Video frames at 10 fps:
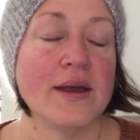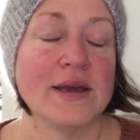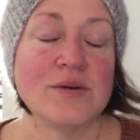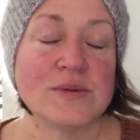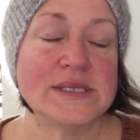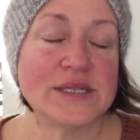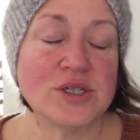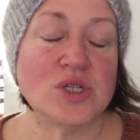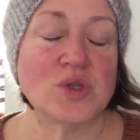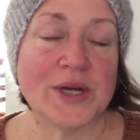it was such
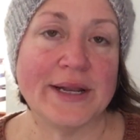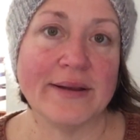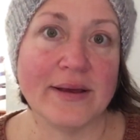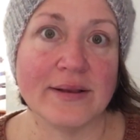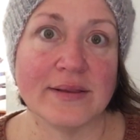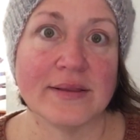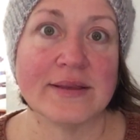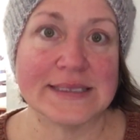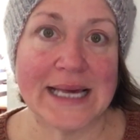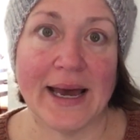a joy to knit
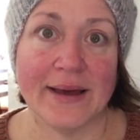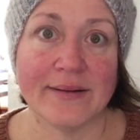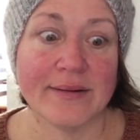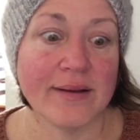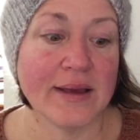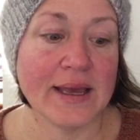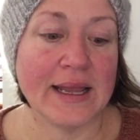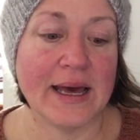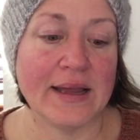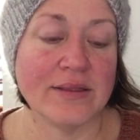this hat. It
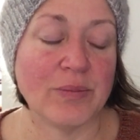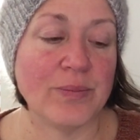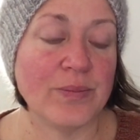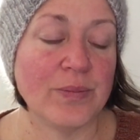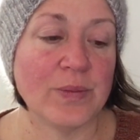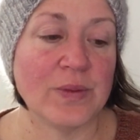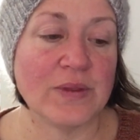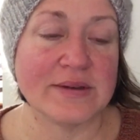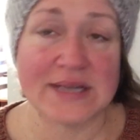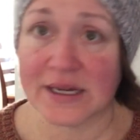had
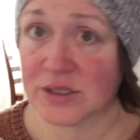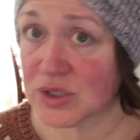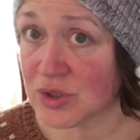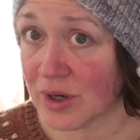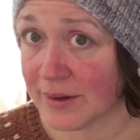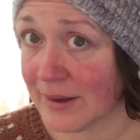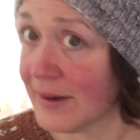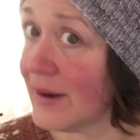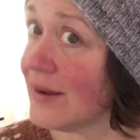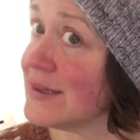the texture on
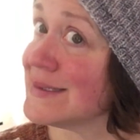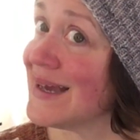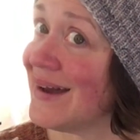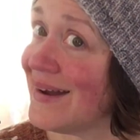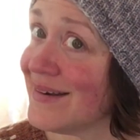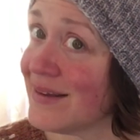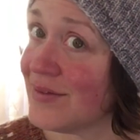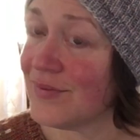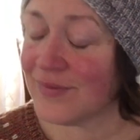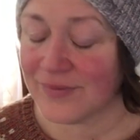it is kind of
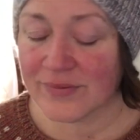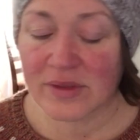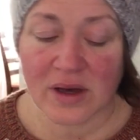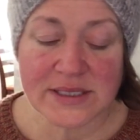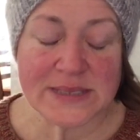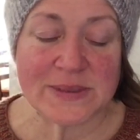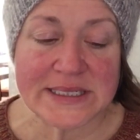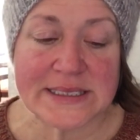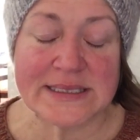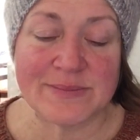lost
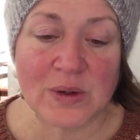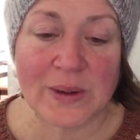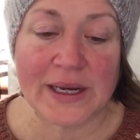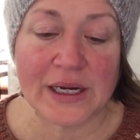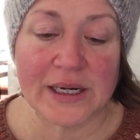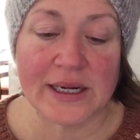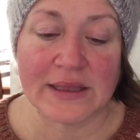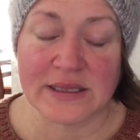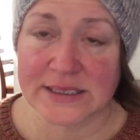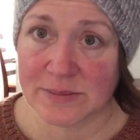because of the mohair
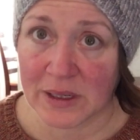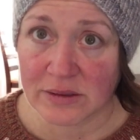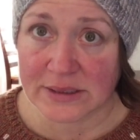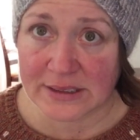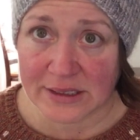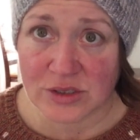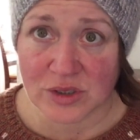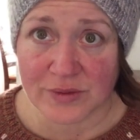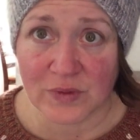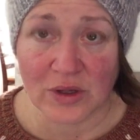and the speckledy nature
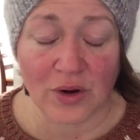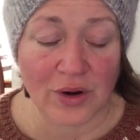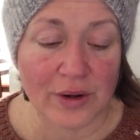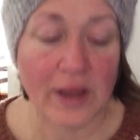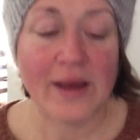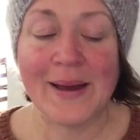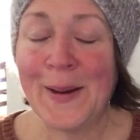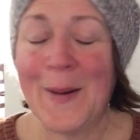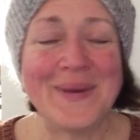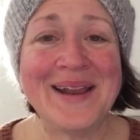of the yarn,
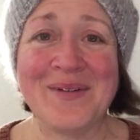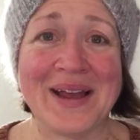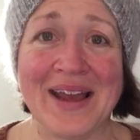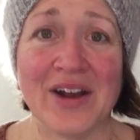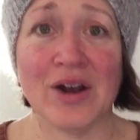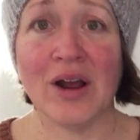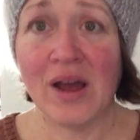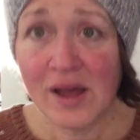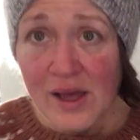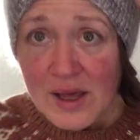but I don't care.
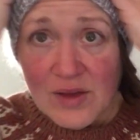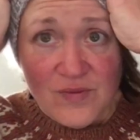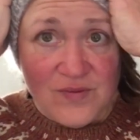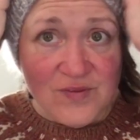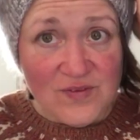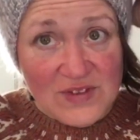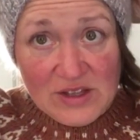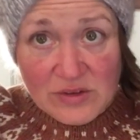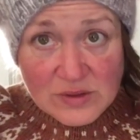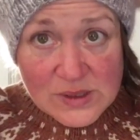It
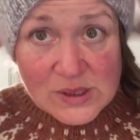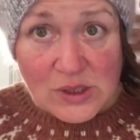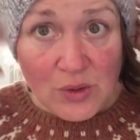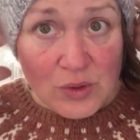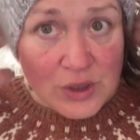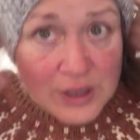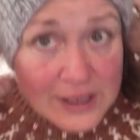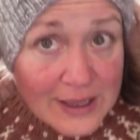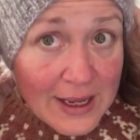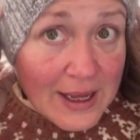feels so good,
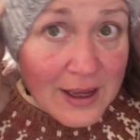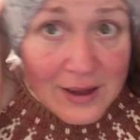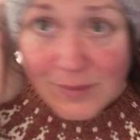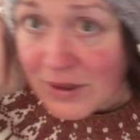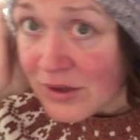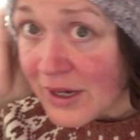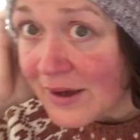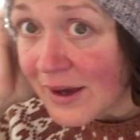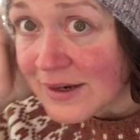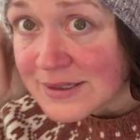and I mean, you can
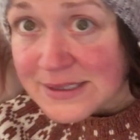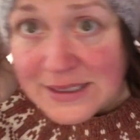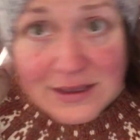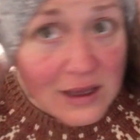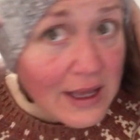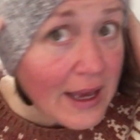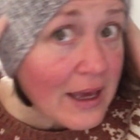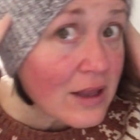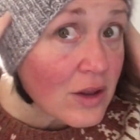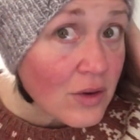kind of see that
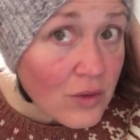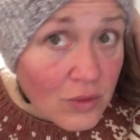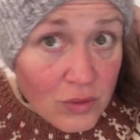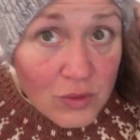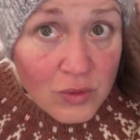halo.